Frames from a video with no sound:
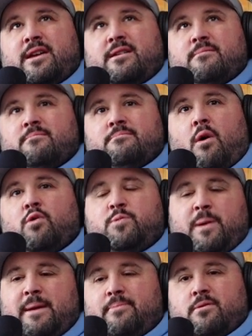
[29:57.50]
like,
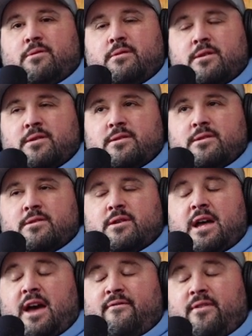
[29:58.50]
most people
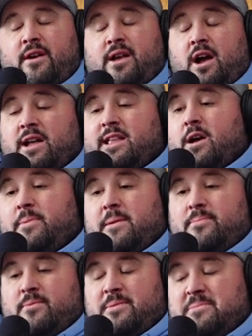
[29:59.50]
have, like, I tell people,